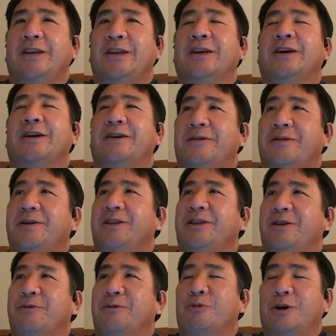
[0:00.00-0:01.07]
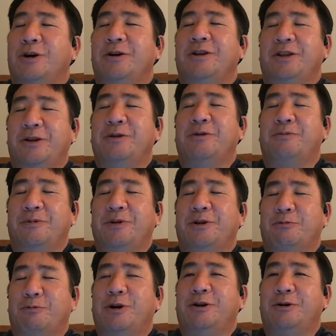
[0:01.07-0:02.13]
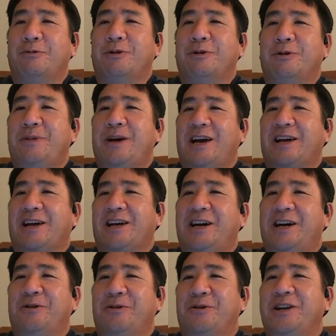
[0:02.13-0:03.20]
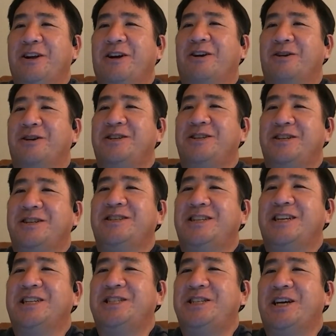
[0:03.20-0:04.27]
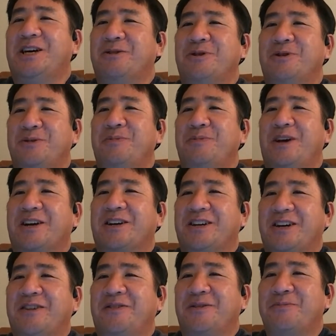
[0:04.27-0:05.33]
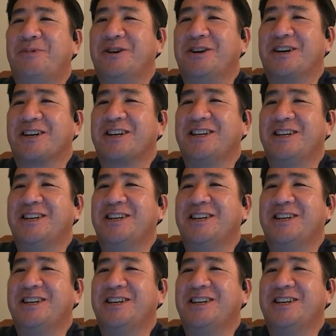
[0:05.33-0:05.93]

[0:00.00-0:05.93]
you wrote a run back, 100-yard touchdown run back of a book.